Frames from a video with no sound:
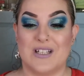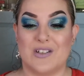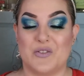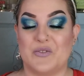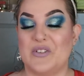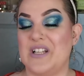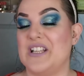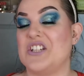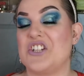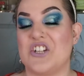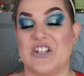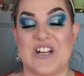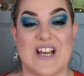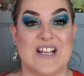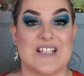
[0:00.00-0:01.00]

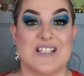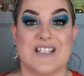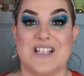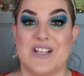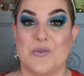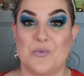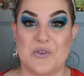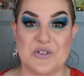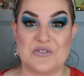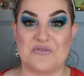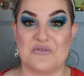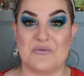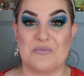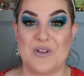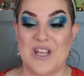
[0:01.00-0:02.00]
Felicia and Anthea are
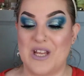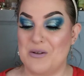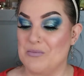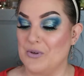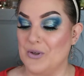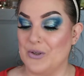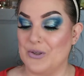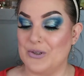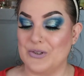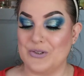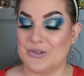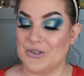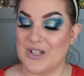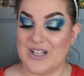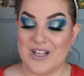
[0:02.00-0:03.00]
wonderful
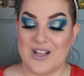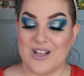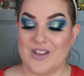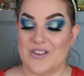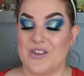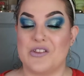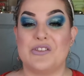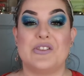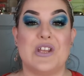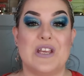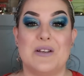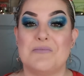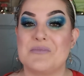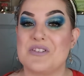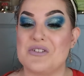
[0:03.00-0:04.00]
people. The
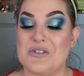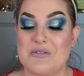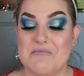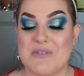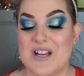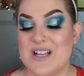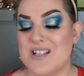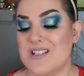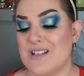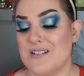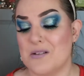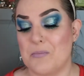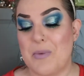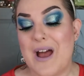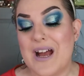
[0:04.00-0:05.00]
themes are
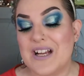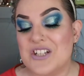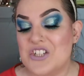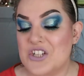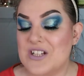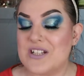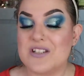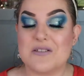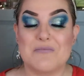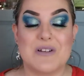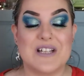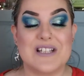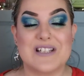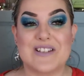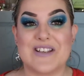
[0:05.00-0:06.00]
amazing. The packaging is
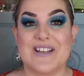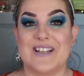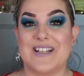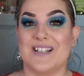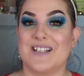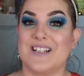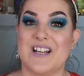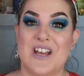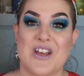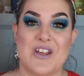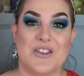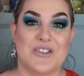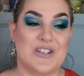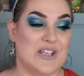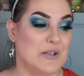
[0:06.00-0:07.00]
amazing.
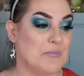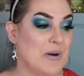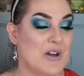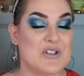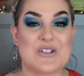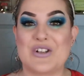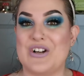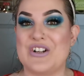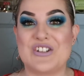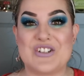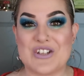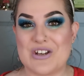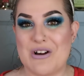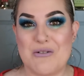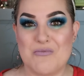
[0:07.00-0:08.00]
The postcards
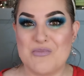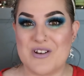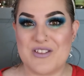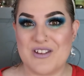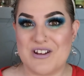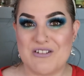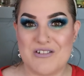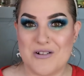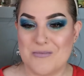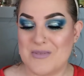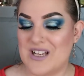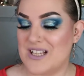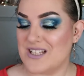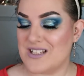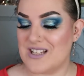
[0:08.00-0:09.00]
that come with it are
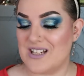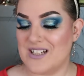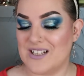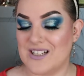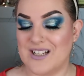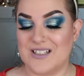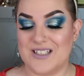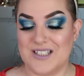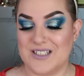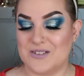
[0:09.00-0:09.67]
amazing.